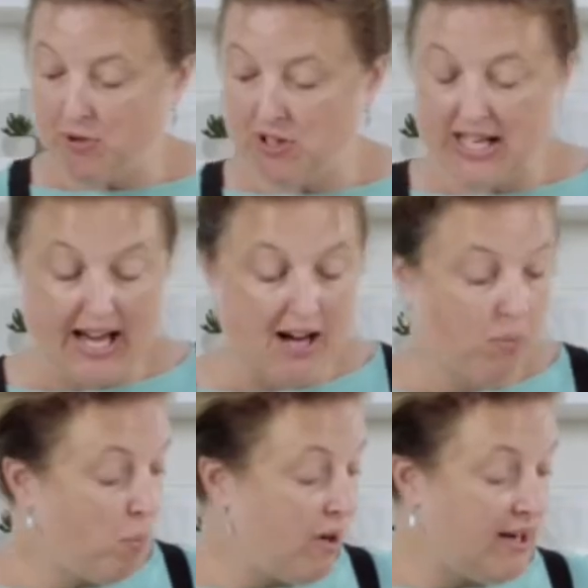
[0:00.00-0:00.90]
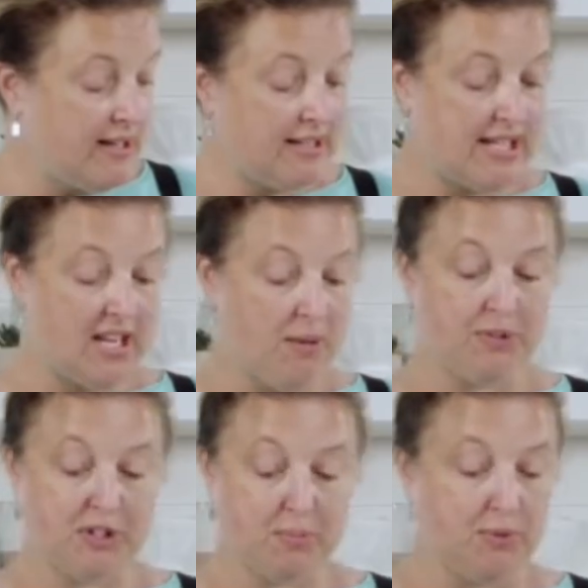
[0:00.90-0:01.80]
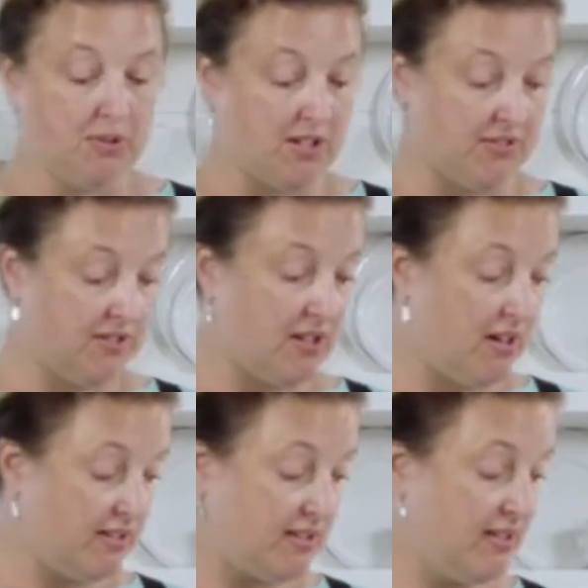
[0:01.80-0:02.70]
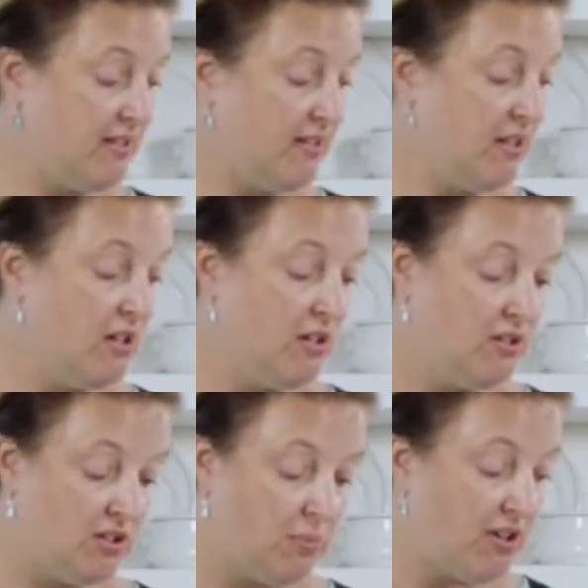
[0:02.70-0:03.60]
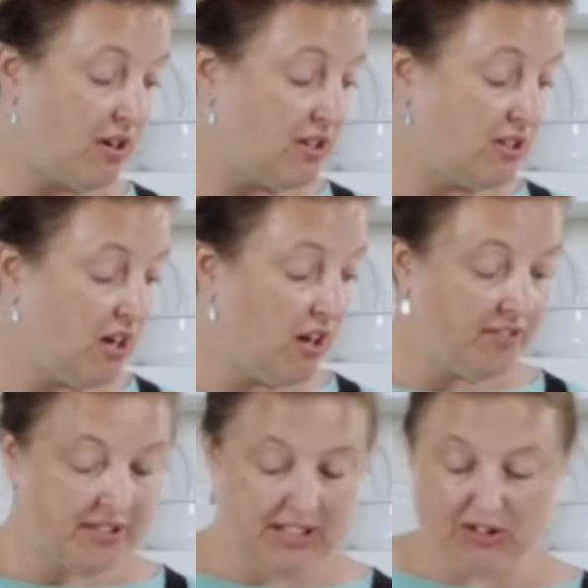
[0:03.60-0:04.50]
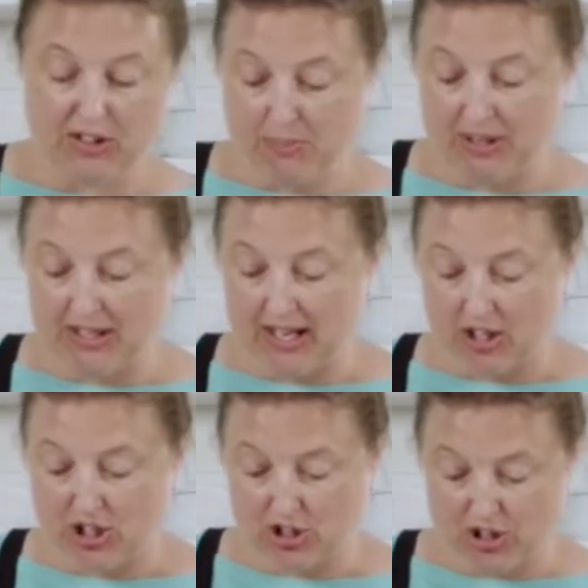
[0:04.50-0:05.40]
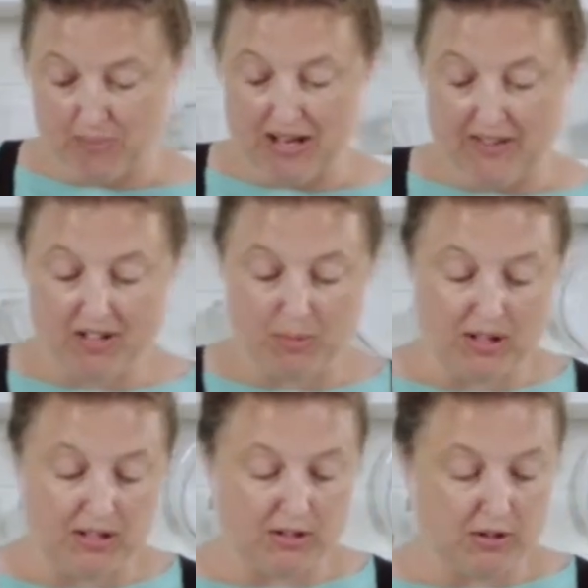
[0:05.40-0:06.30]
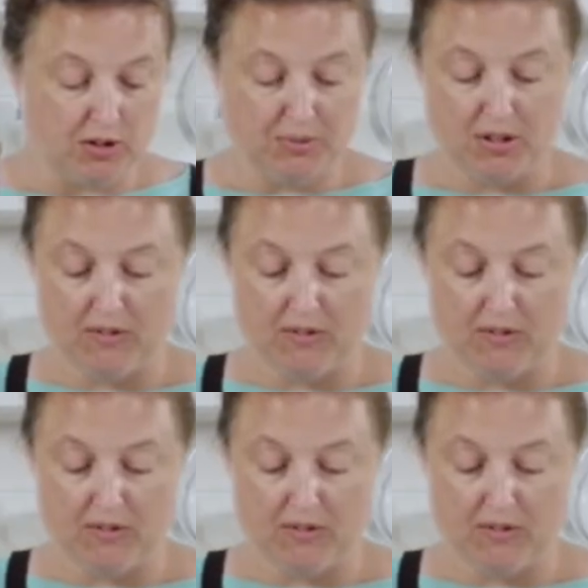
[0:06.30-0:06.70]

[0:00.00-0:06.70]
I'm going to add 1 tablespoon of salt. So with our salt, it's going to be like our sugar method. We're going to scoop